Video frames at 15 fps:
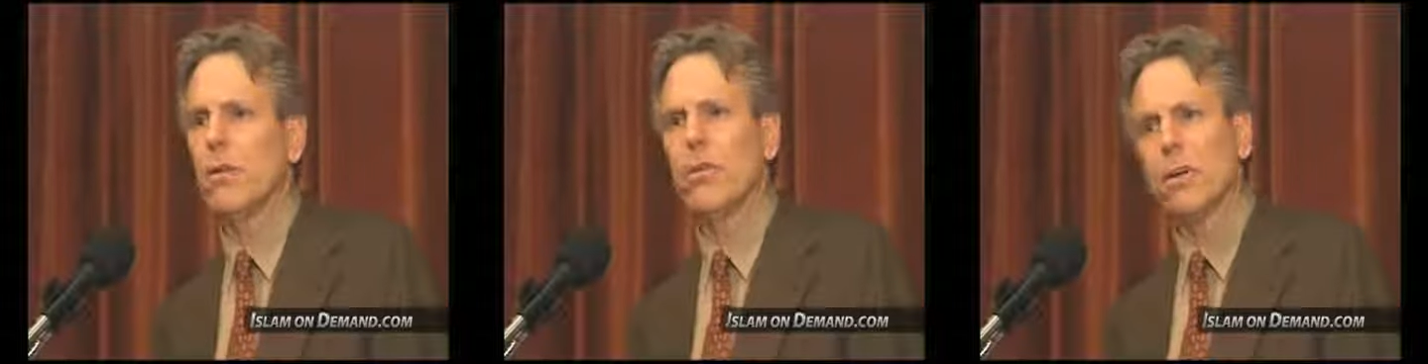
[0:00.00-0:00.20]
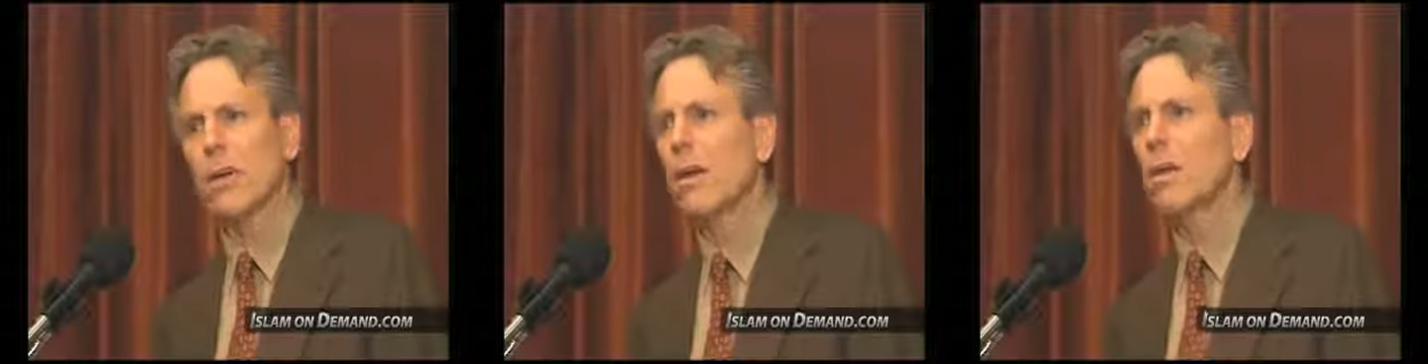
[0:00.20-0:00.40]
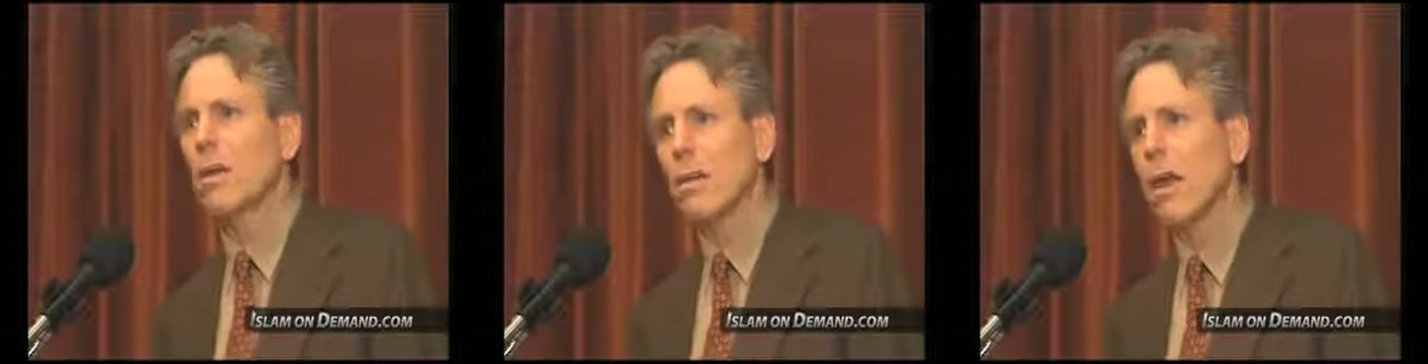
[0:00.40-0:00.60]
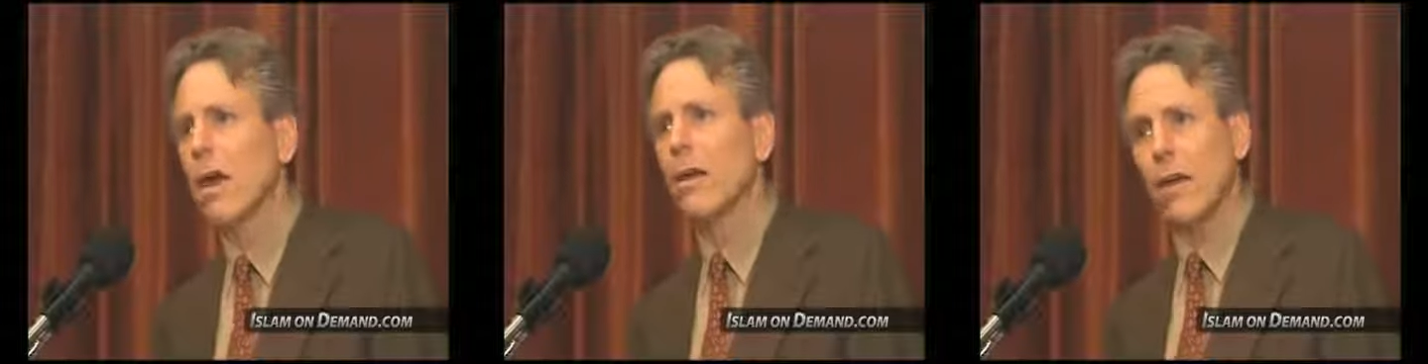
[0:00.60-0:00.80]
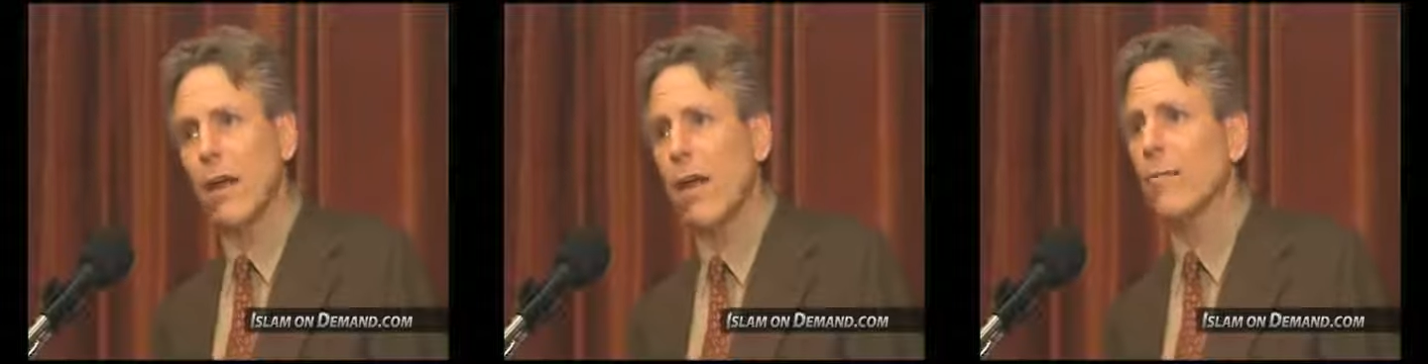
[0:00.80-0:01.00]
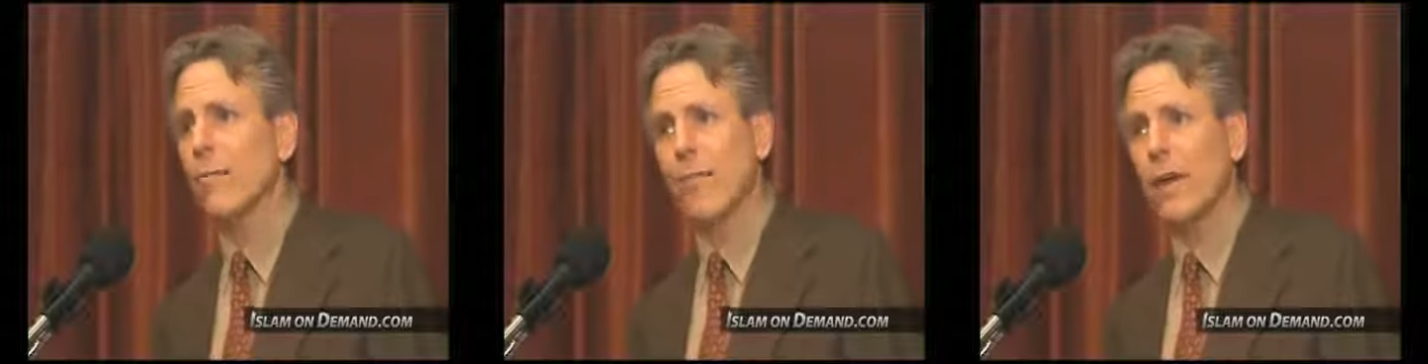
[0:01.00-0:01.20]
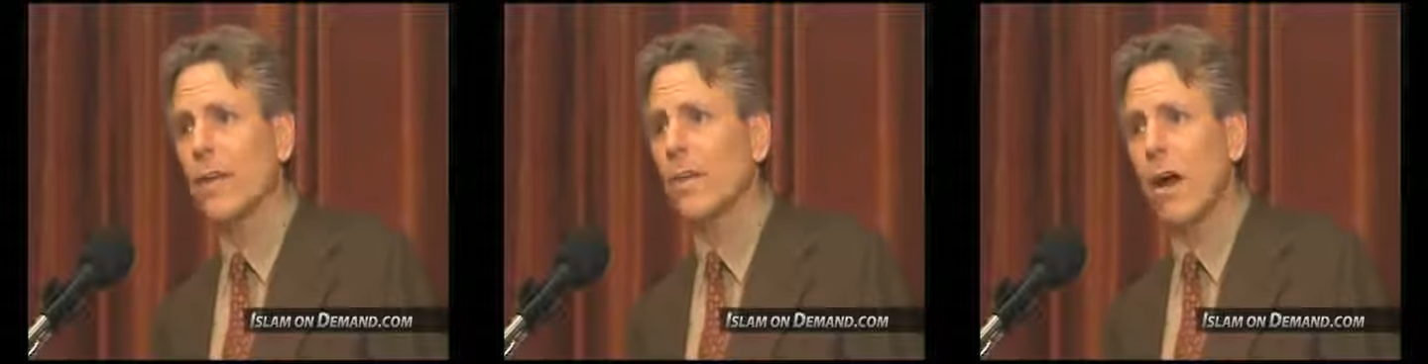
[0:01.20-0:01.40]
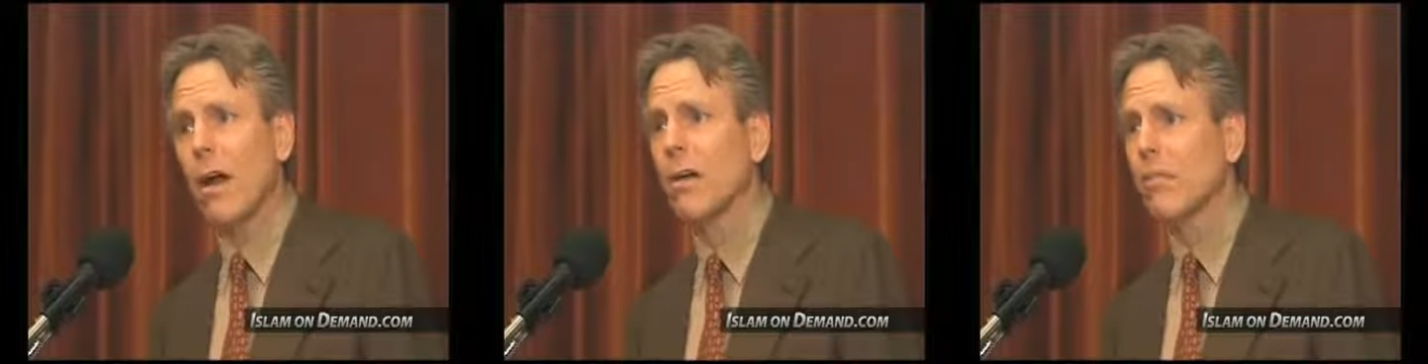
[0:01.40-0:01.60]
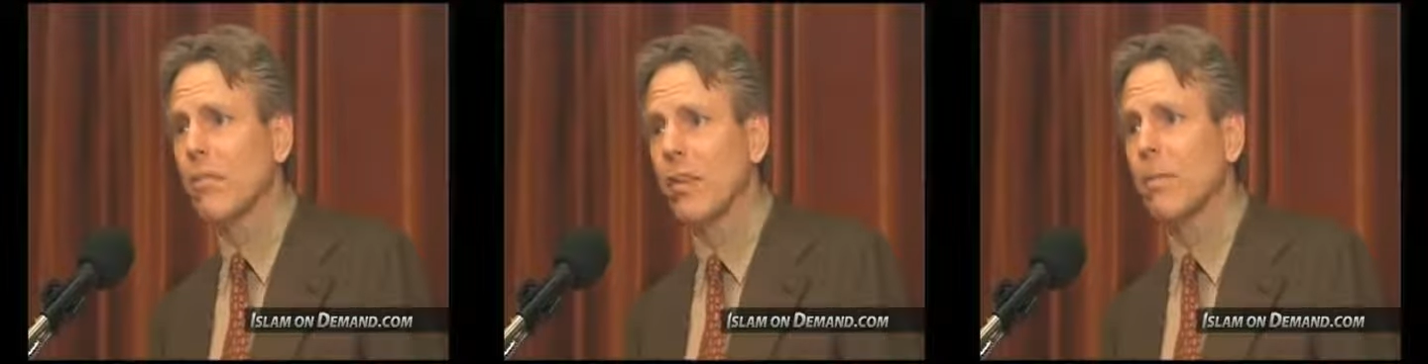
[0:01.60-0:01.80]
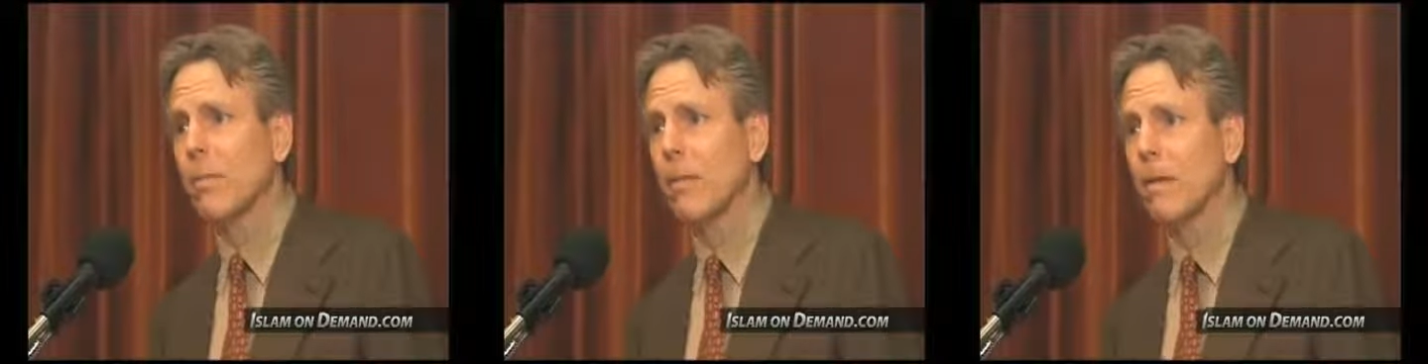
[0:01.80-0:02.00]
You're going to face
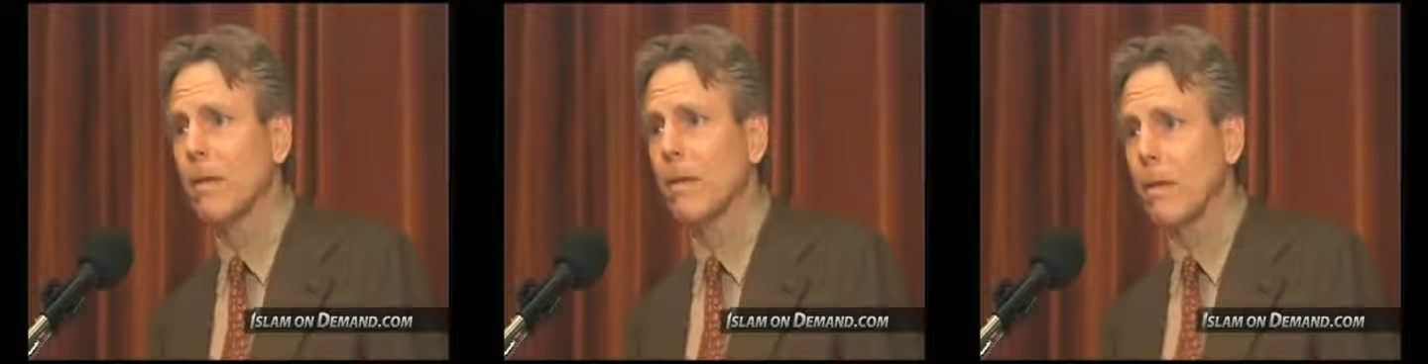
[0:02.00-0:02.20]
hardship.